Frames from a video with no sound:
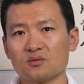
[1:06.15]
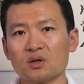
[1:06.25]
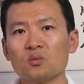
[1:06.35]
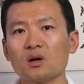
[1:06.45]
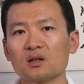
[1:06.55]

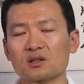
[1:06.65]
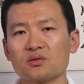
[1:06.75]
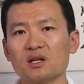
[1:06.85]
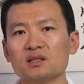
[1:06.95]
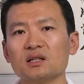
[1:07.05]
We want to
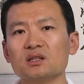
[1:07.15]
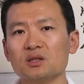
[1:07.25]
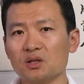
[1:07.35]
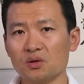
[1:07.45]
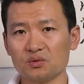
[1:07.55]
create
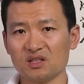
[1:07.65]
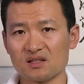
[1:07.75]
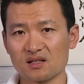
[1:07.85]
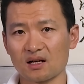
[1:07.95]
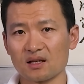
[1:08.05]
new
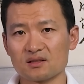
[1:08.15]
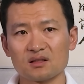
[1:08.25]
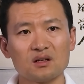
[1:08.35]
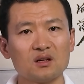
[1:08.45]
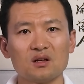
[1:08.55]
designs.